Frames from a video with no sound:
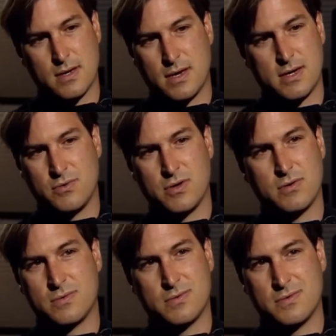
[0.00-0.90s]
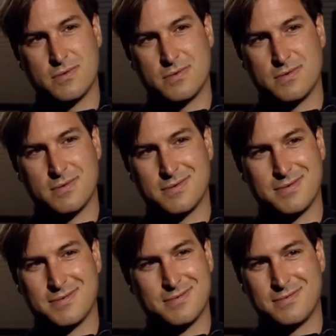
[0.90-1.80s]
I don't know.
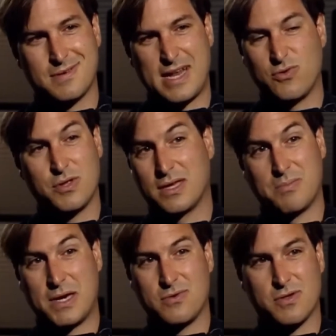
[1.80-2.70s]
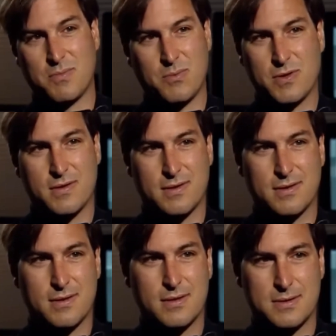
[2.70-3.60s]
I don't know anything about U.S. memories. That
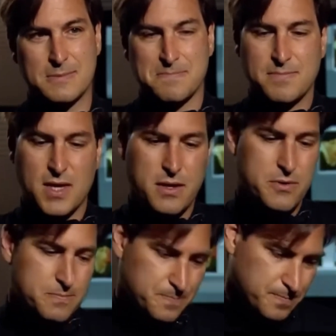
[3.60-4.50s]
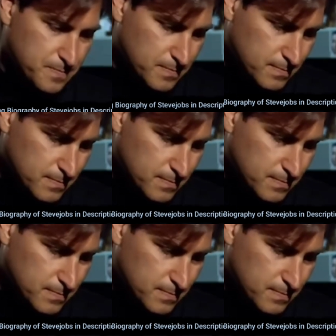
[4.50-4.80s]
was the, the yeah, I know. yeah.